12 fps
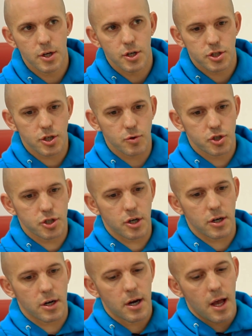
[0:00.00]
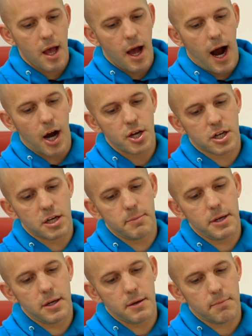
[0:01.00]
So sure, are you going to
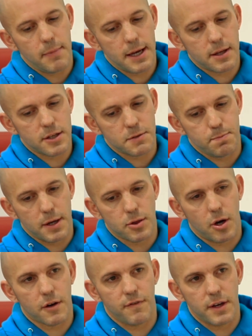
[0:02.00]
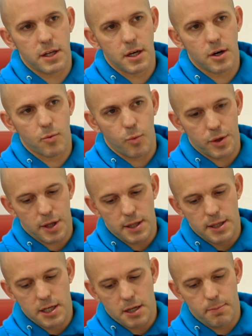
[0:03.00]
be making this big, long video with a
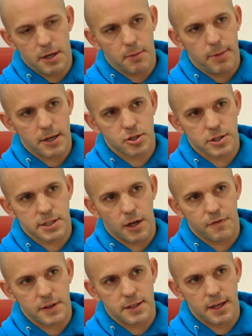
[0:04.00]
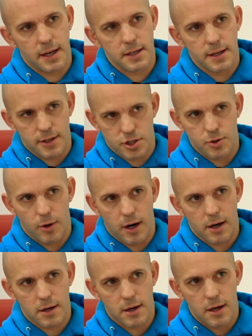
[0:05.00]
little bit about yourself at the end? Yes, you
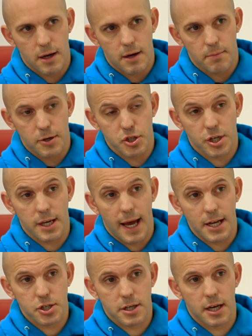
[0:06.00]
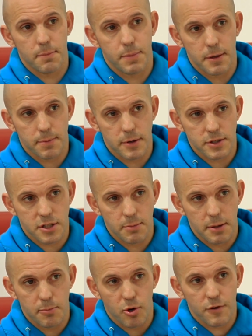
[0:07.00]
are. But you're going to educate people. It's going
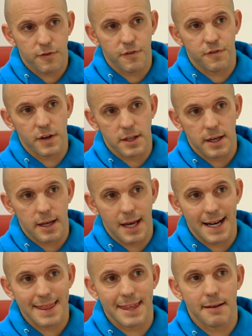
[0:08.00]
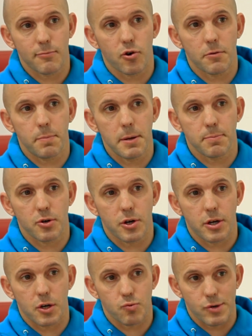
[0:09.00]
to be more fulfilling, and I think more people are
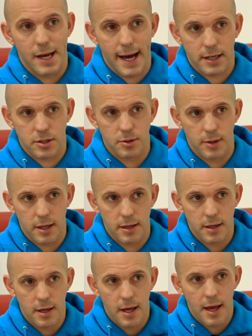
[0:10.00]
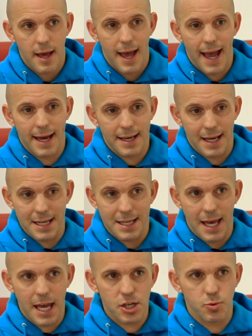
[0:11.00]
going to react to it and
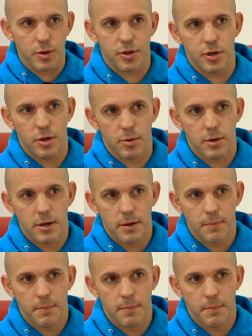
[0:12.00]
engage with you